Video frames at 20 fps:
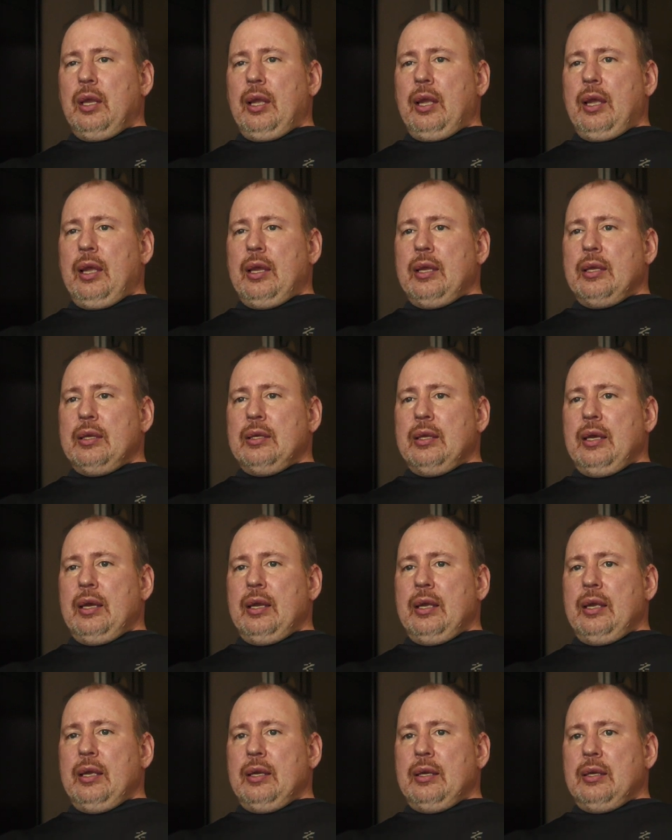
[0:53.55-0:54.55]
and
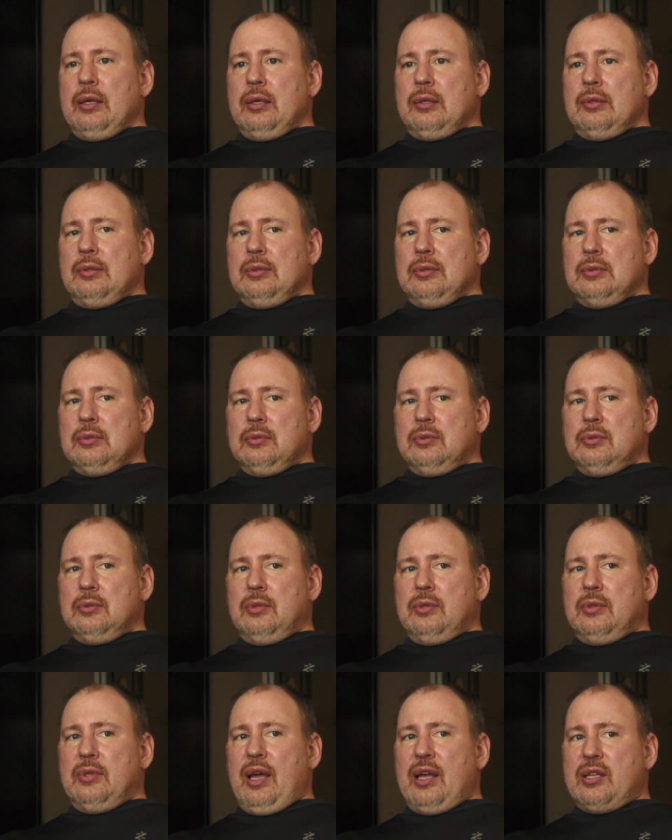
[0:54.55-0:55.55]
I, uh,
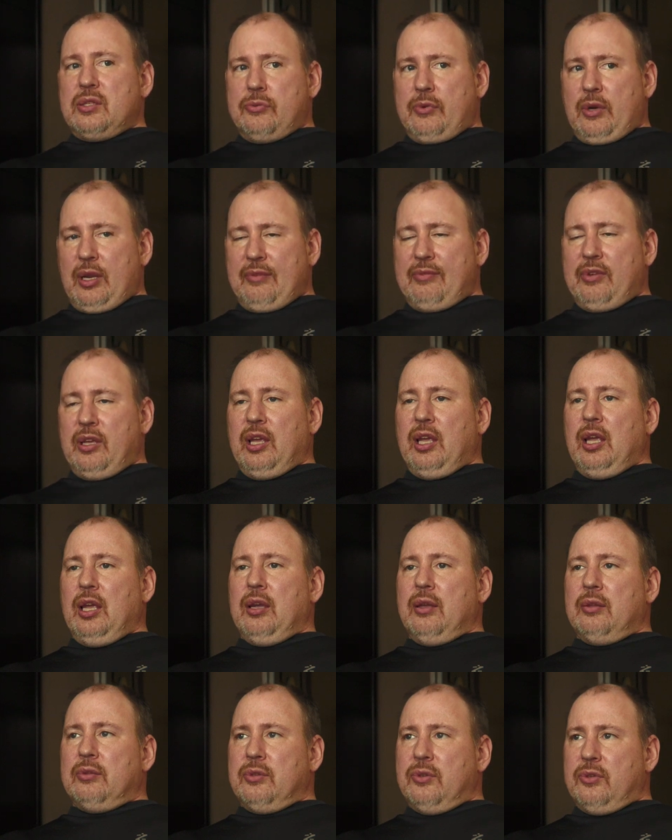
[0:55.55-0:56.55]
that's when I
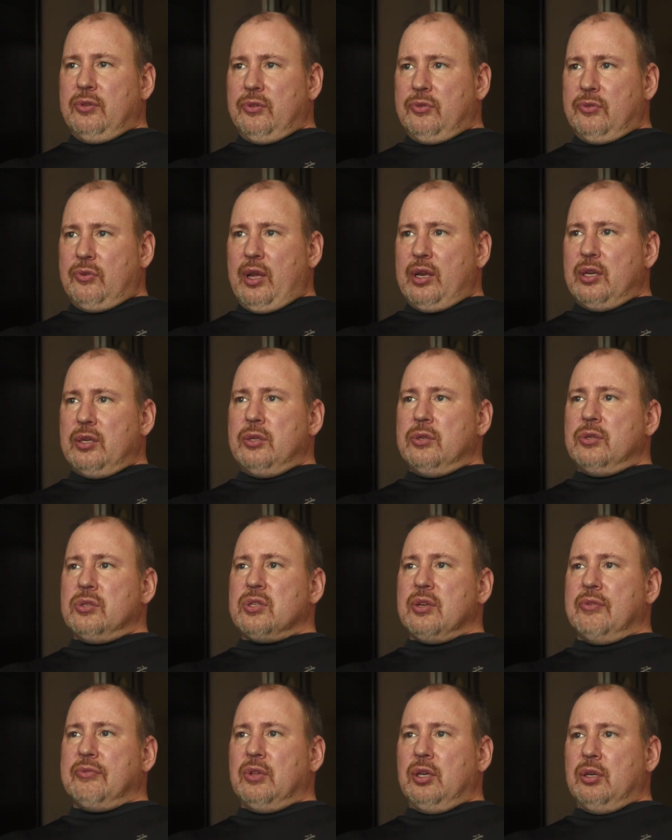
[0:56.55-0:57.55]
began to try to do
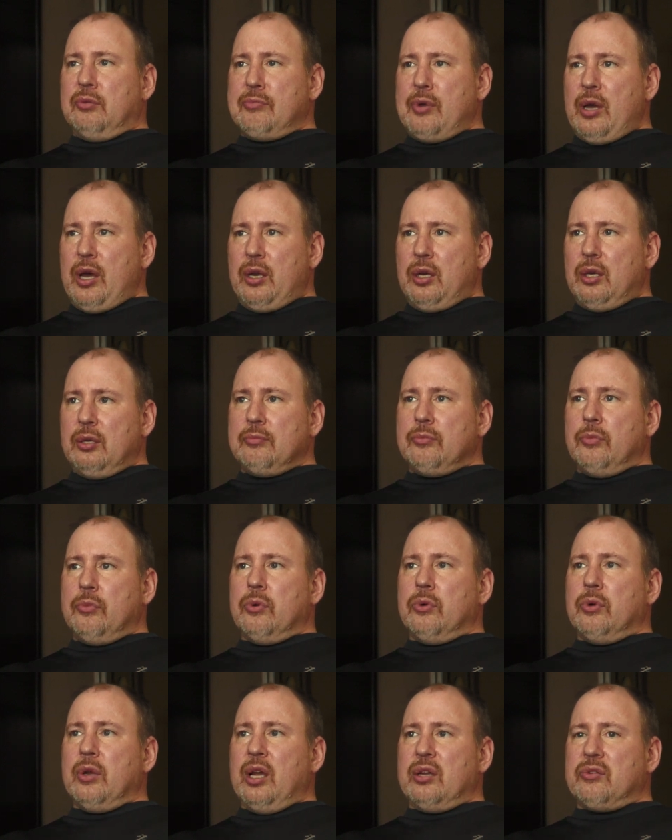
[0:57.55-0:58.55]
something about it,
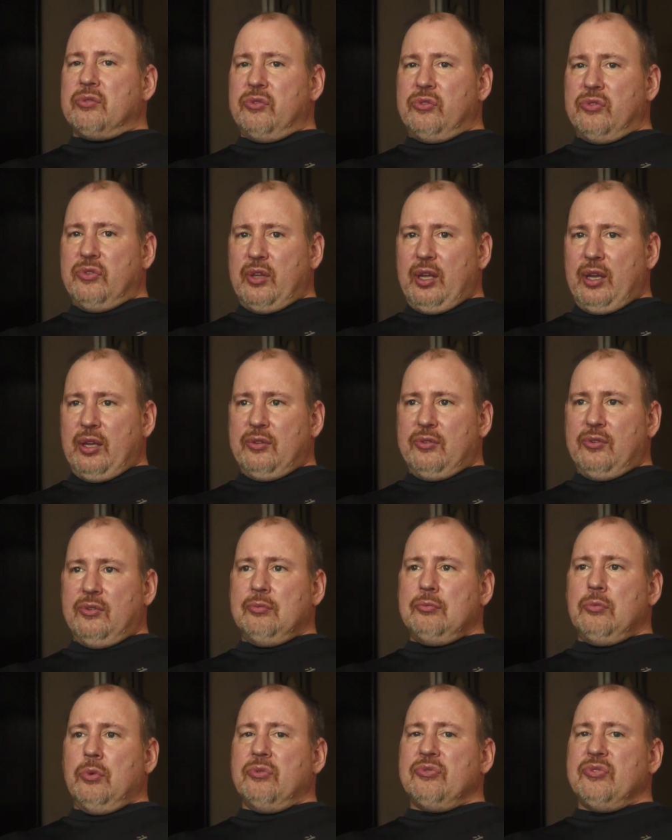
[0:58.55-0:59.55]
more
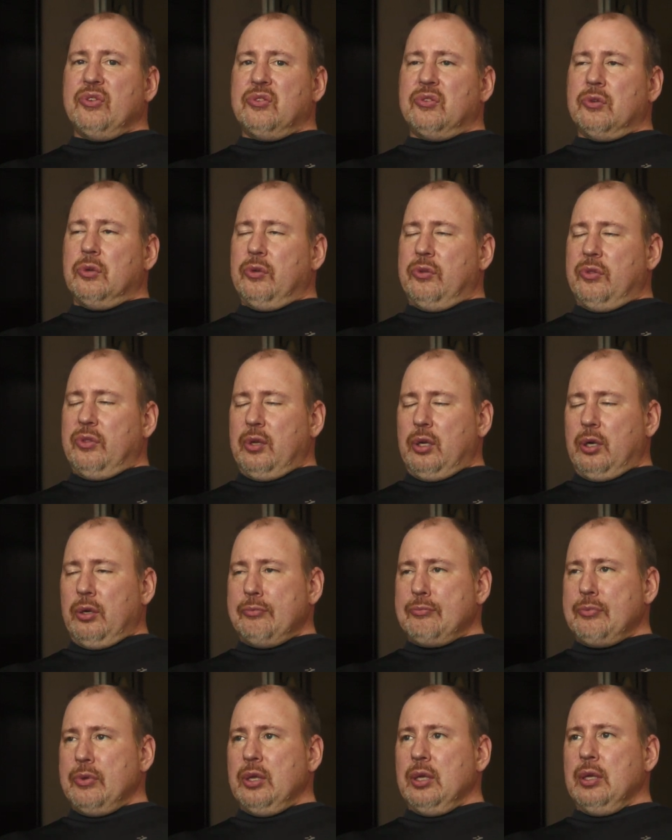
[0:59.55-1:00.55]
exercises, more physical
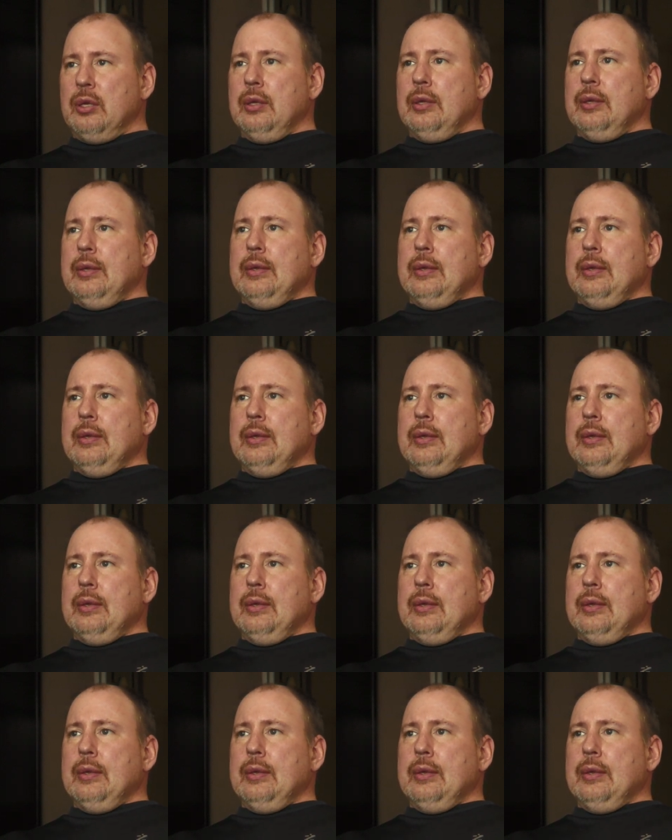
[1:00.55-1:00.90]
therapy,